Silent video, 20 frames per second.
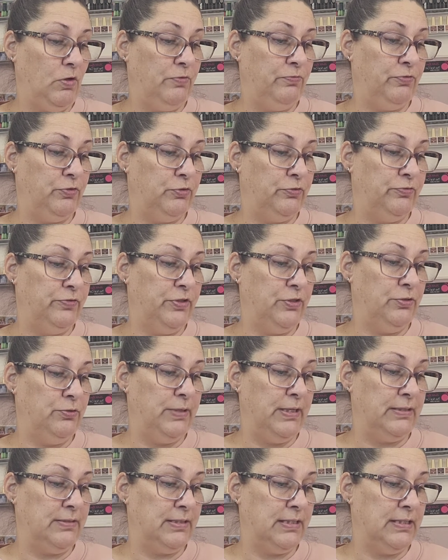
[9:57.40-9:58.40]
Full view
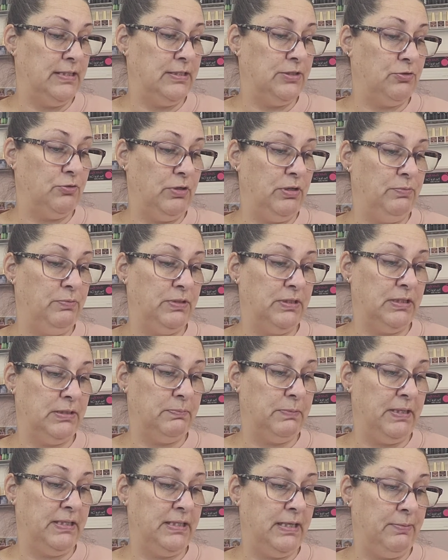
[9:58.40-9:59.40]
LCD screen with
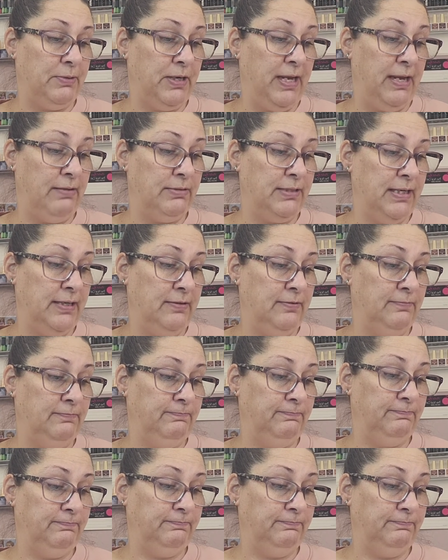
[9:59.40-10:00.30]
display timer countdown.